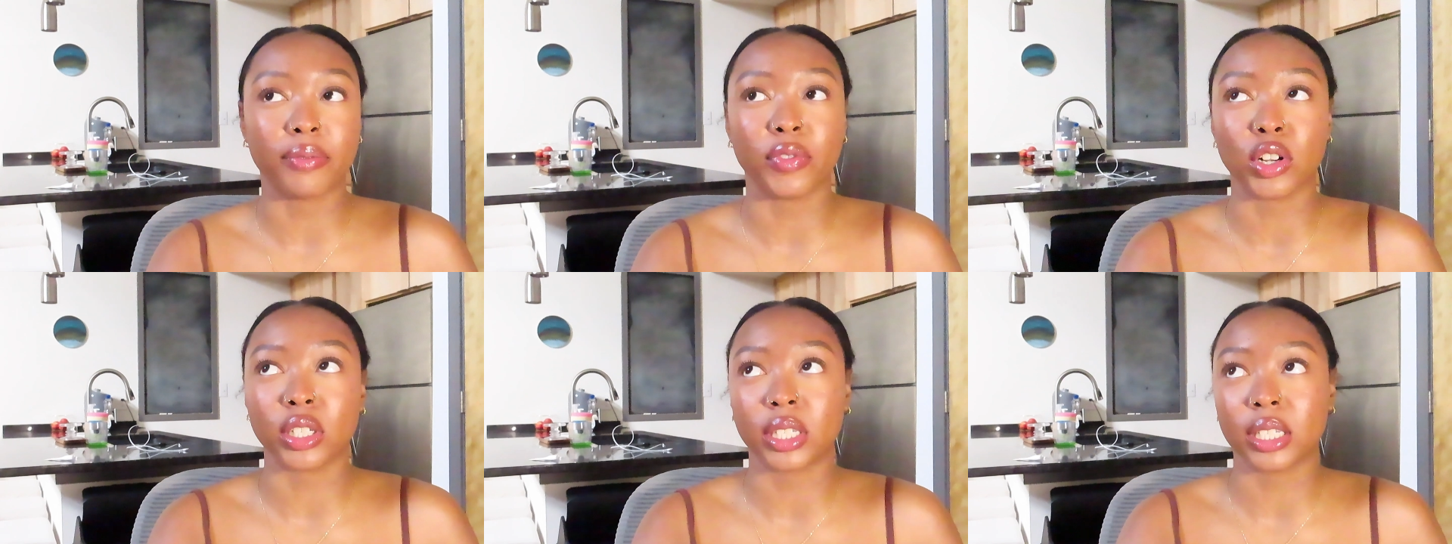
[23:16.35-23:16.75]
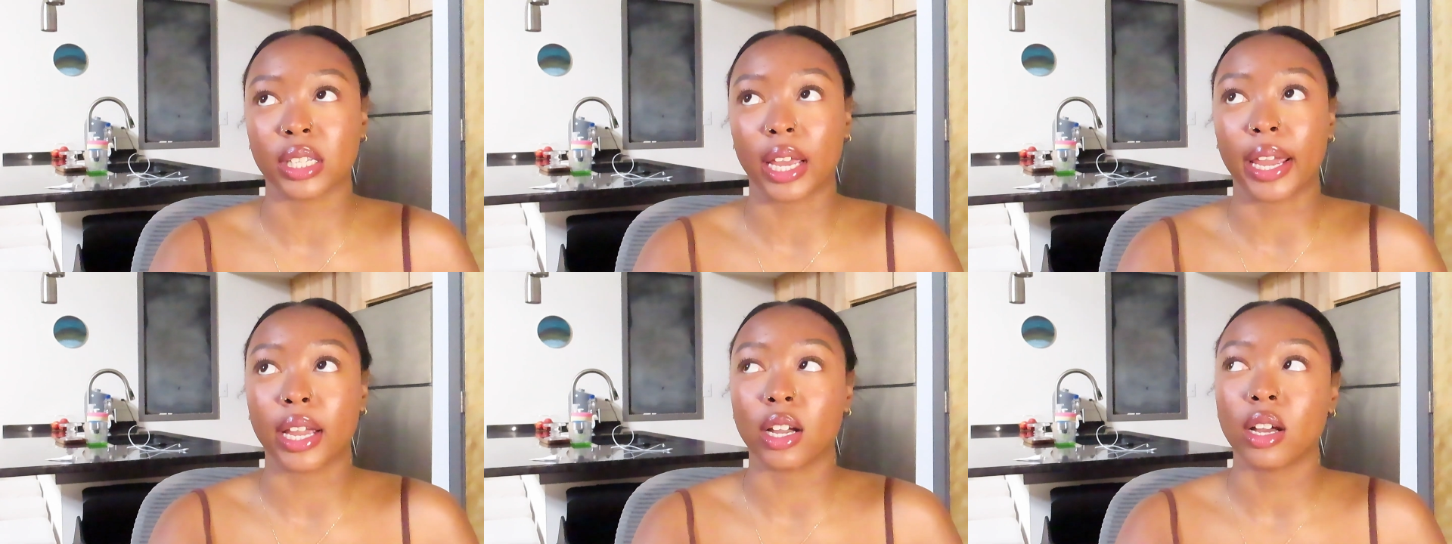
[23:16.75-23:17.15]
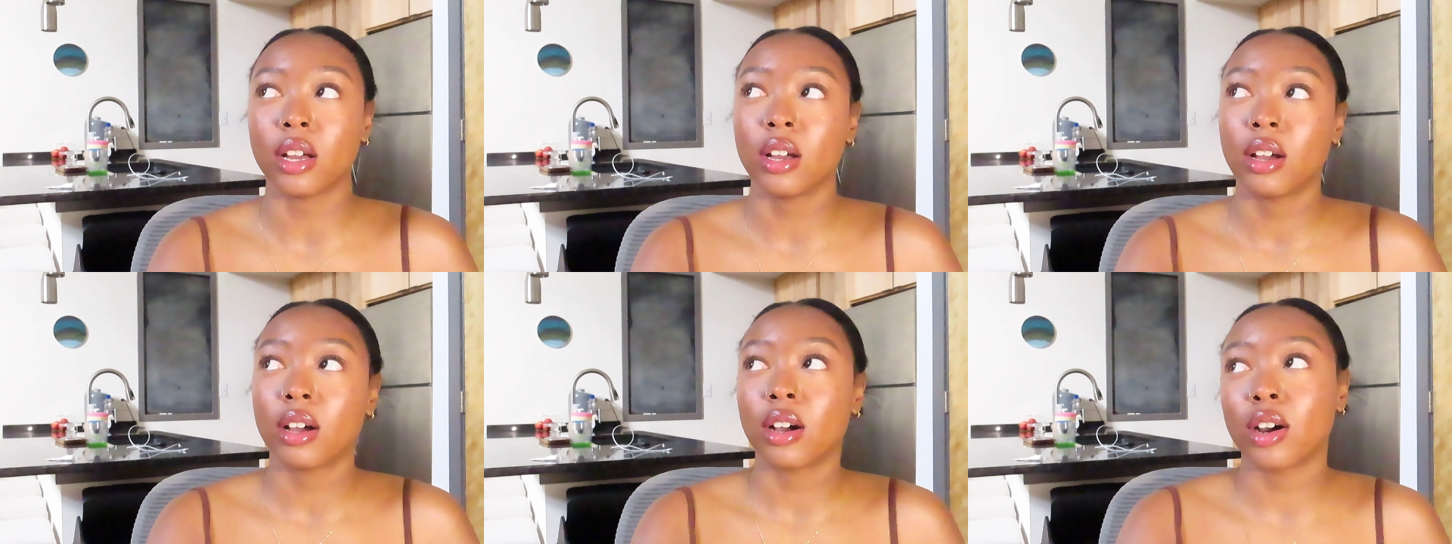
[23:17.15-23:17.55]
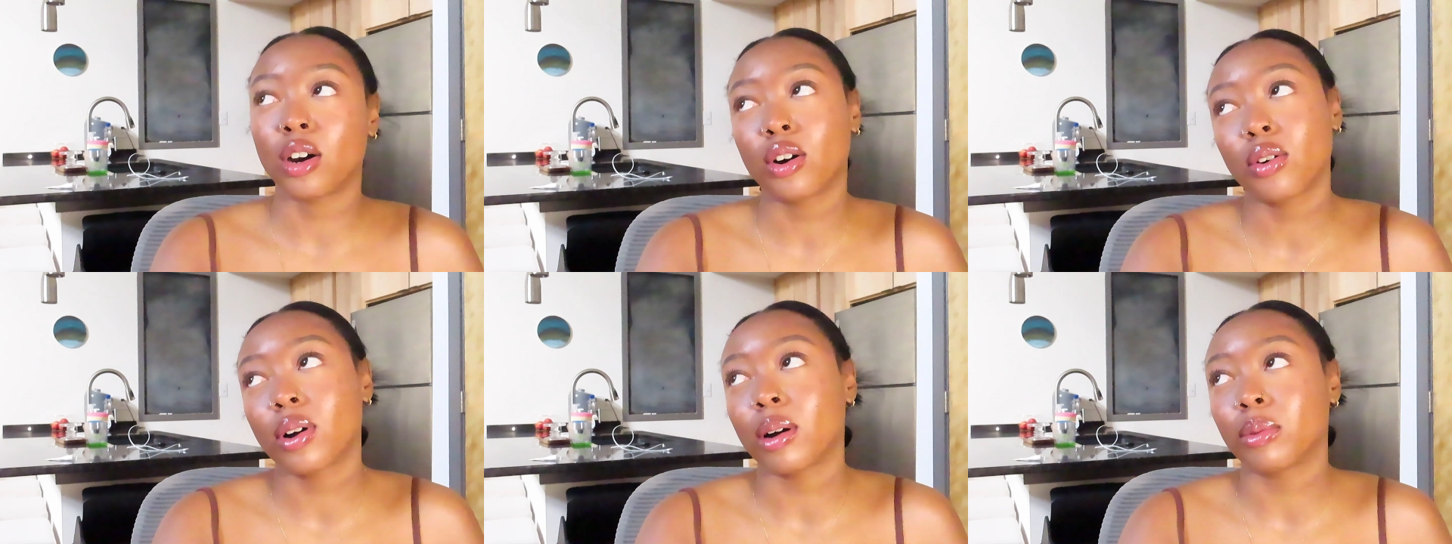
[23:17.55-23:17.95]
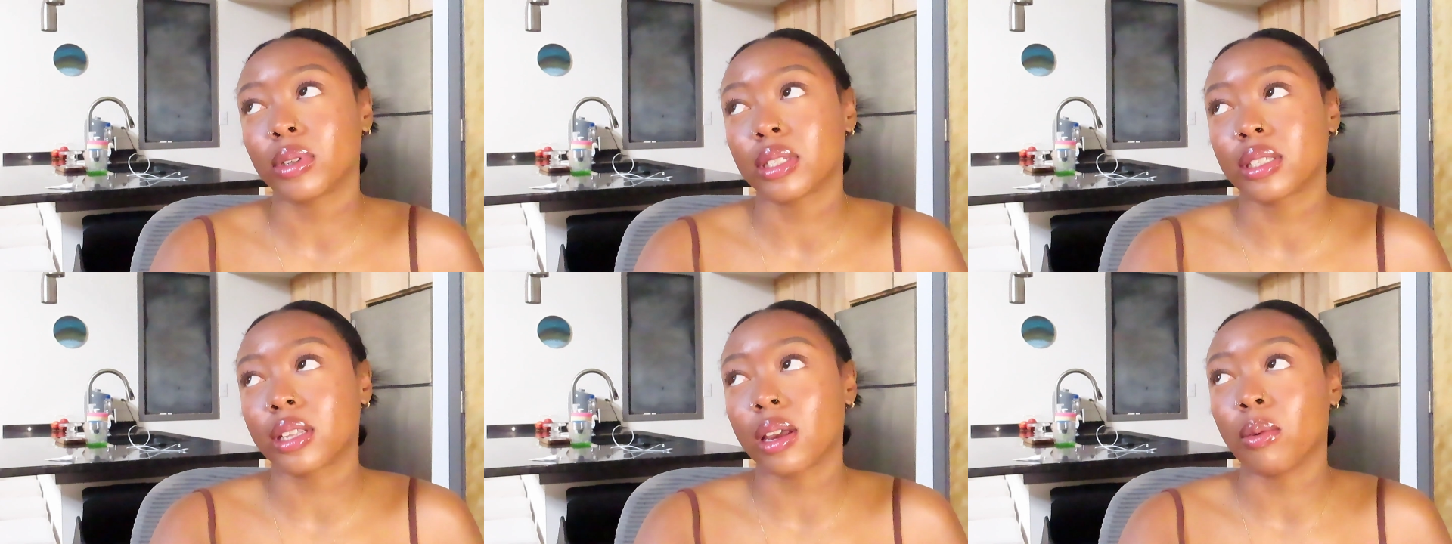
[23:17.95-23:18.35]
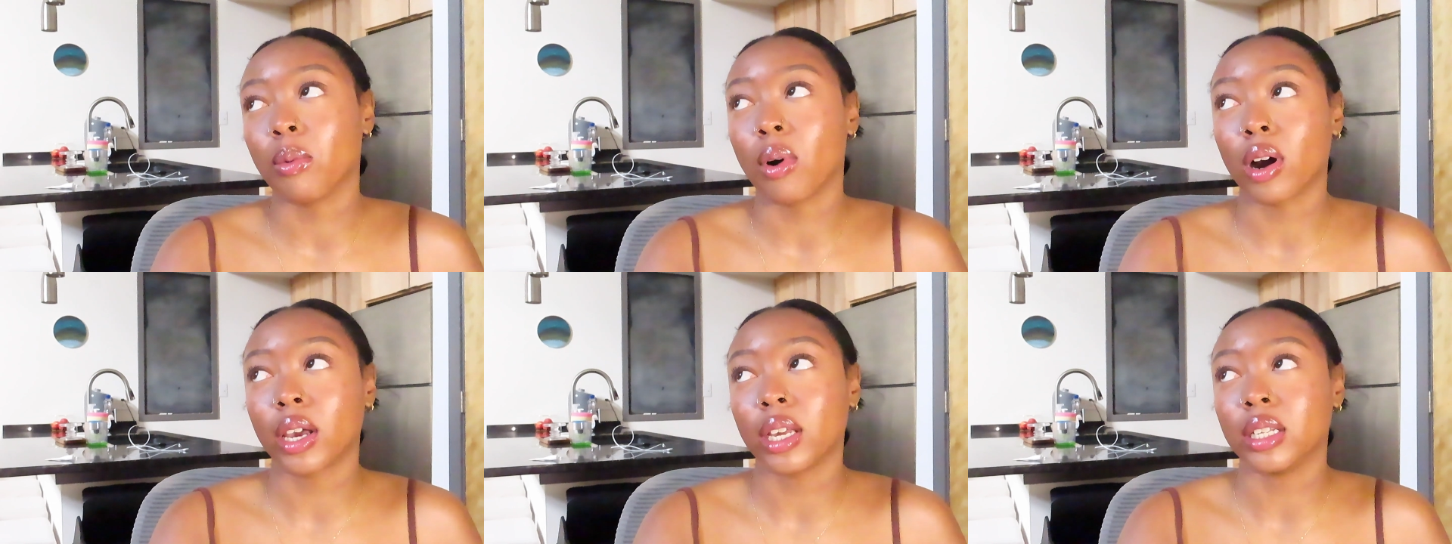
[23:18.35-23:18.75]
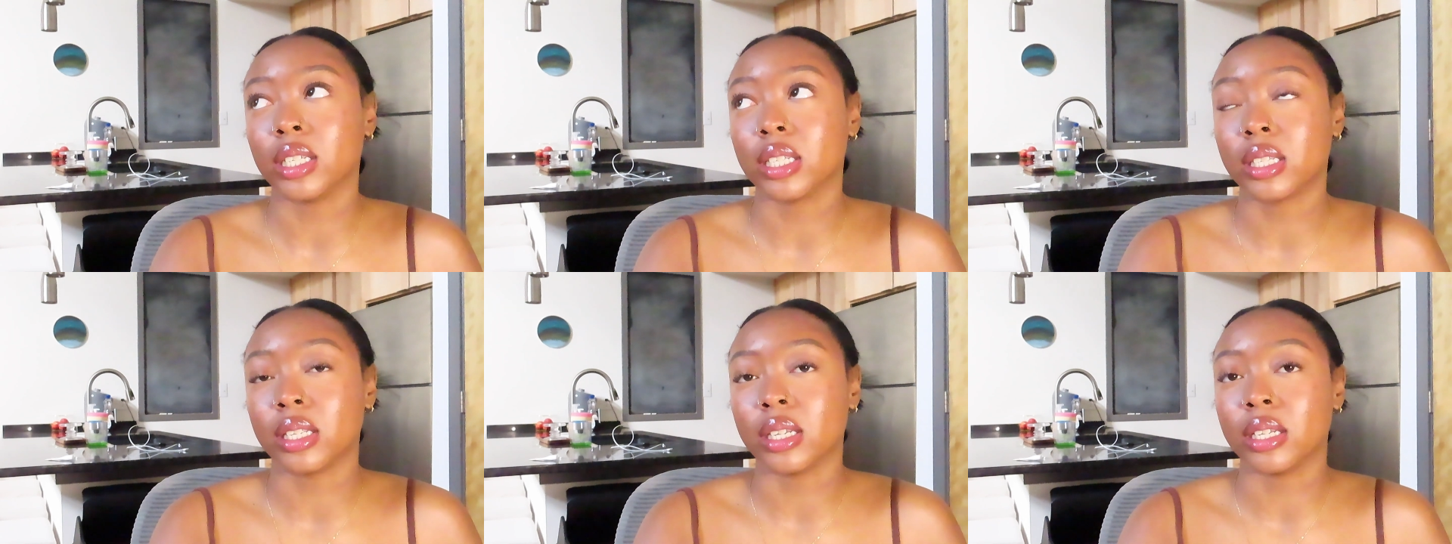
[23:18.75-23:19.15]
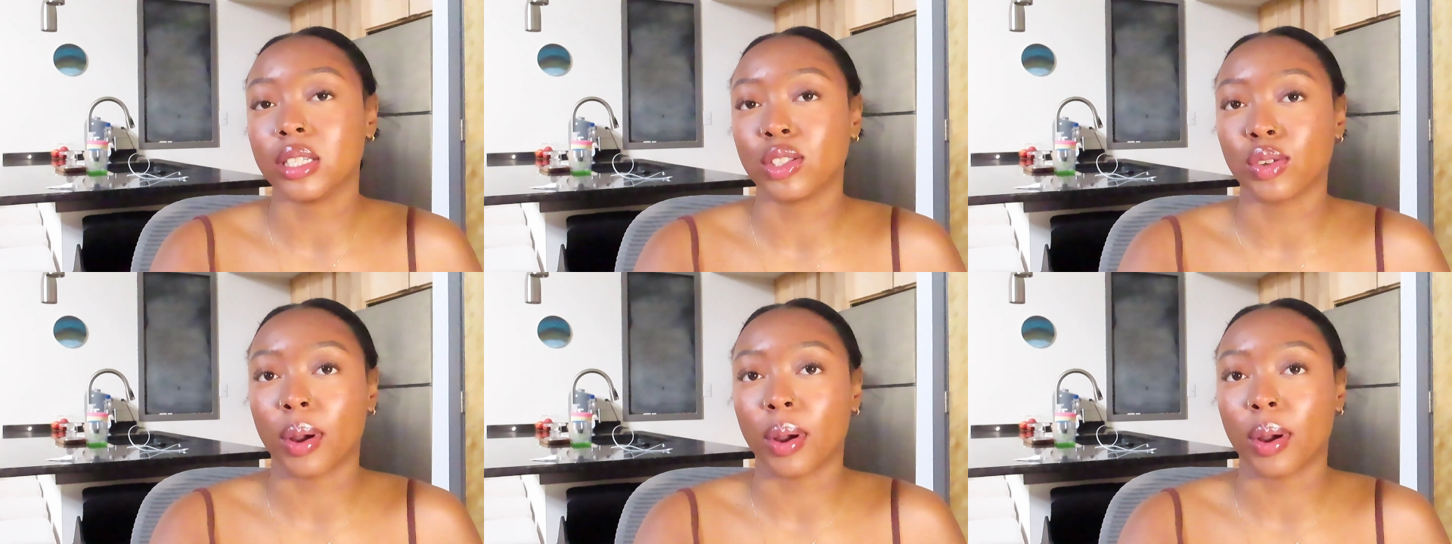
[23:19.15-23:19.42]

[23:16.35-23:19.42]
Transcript: Versus like, oh, I want to stay walking distance,